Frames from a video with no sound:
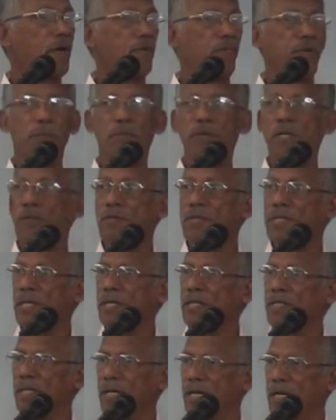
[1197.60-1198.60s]
we will
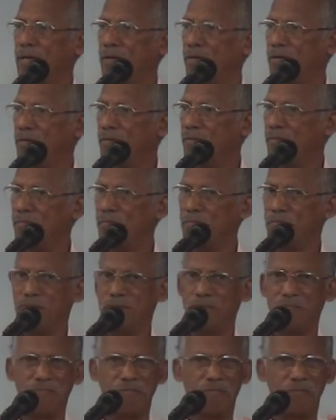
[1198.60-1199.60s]
think that,
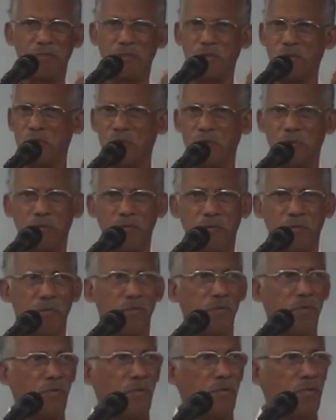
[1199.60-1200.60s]
oh,
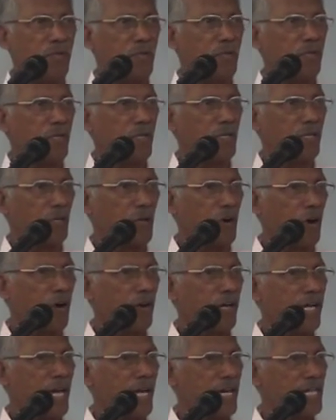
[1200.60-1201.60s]

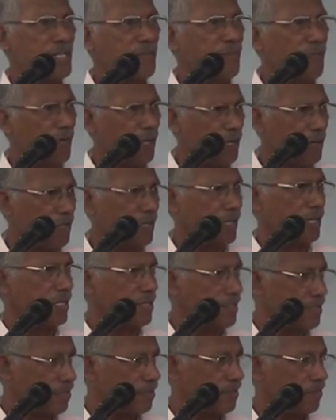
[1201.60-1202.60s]
God has forgotten
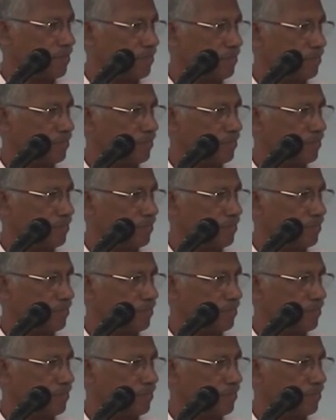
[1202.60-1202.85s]
us.